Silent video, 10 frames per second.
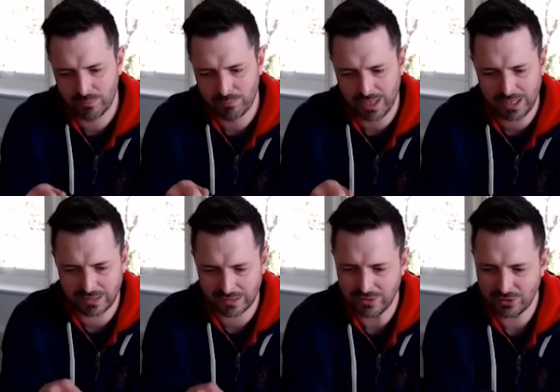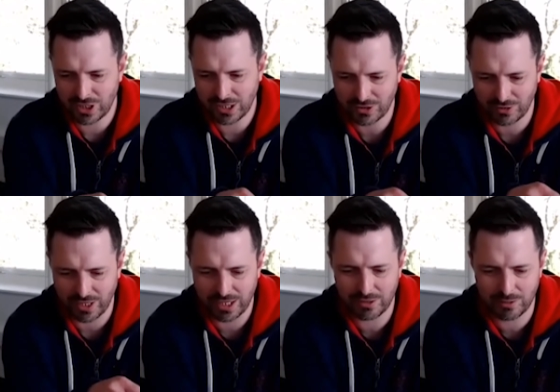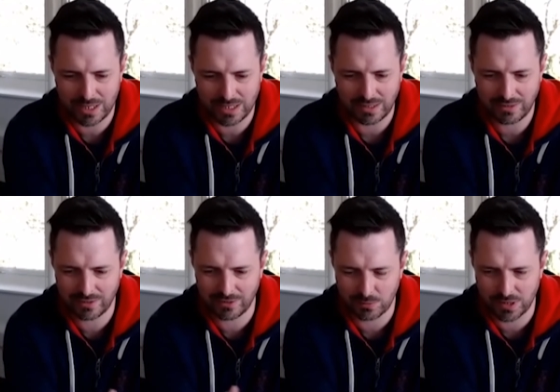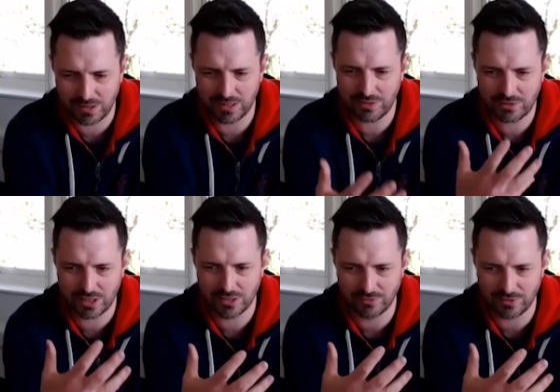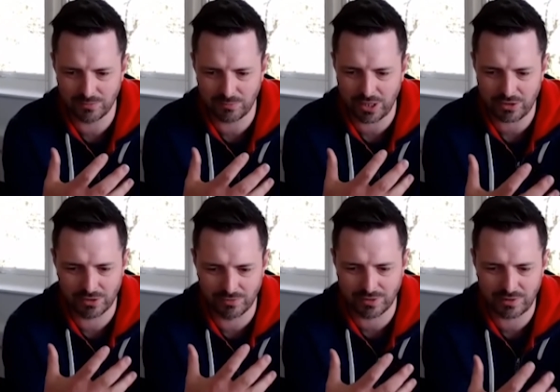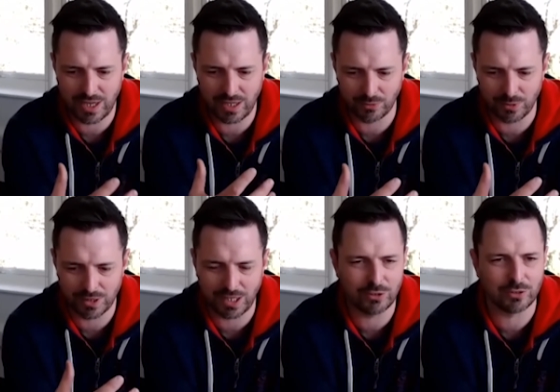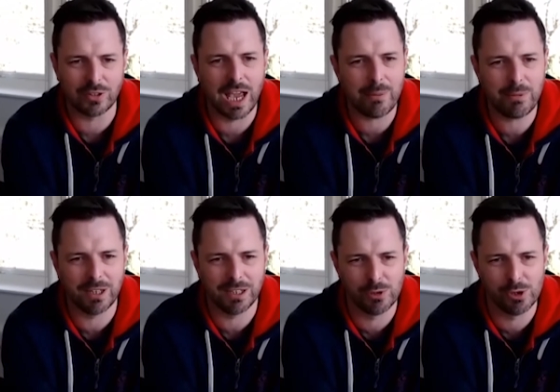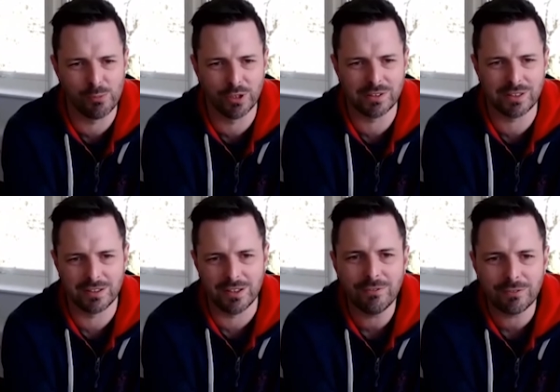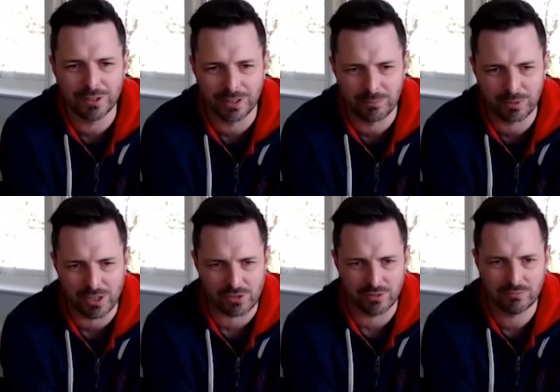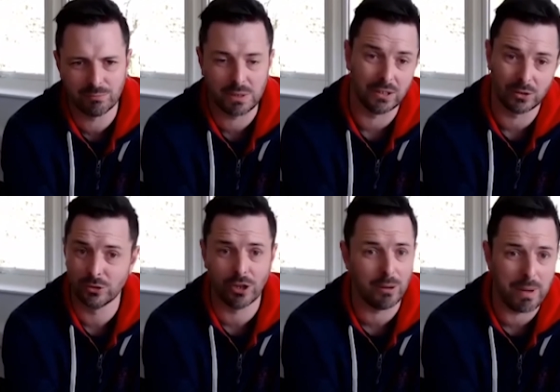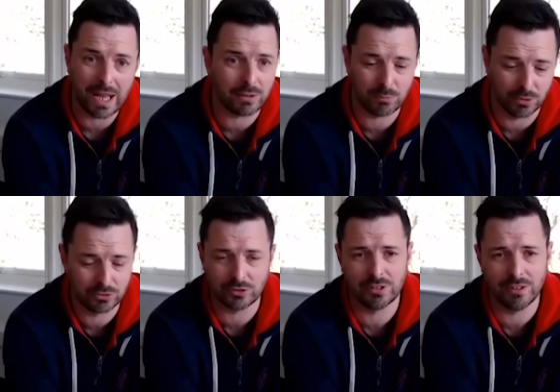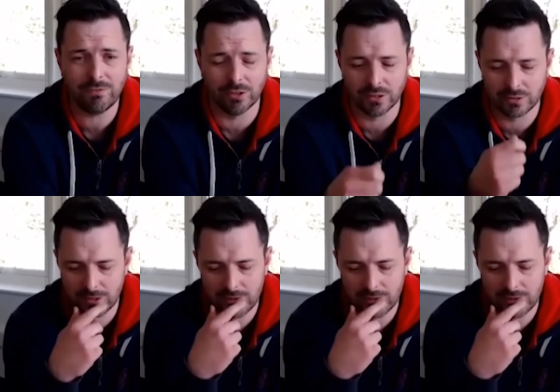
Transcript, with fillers: making this change over here on my desk gives me this change of impression of the sound. When that doesn't happen anymore, but it's a different impression, be it good or bad, but just different.